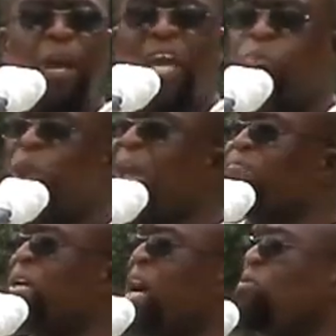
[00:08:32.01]
If we
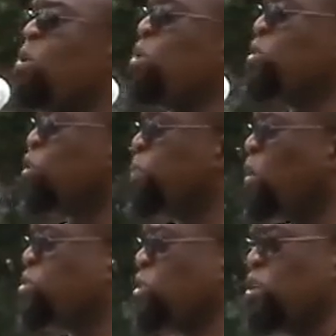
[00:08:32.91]
have done what we're
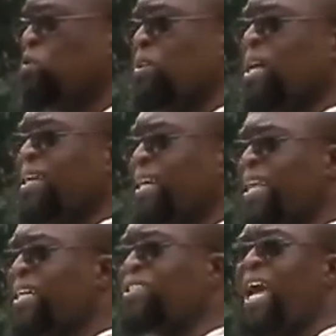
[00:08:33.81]
supposed to do, the
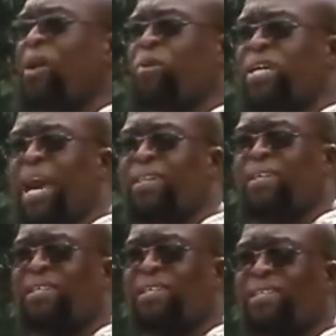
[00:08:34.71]
next time we
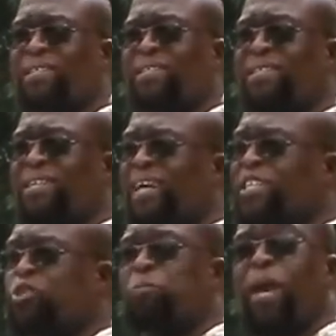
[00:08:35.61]
gather,
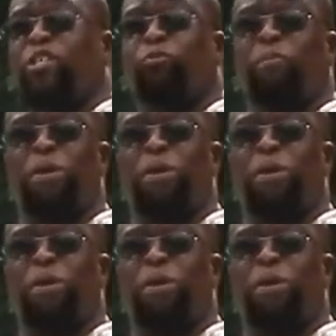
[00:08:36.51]
this place will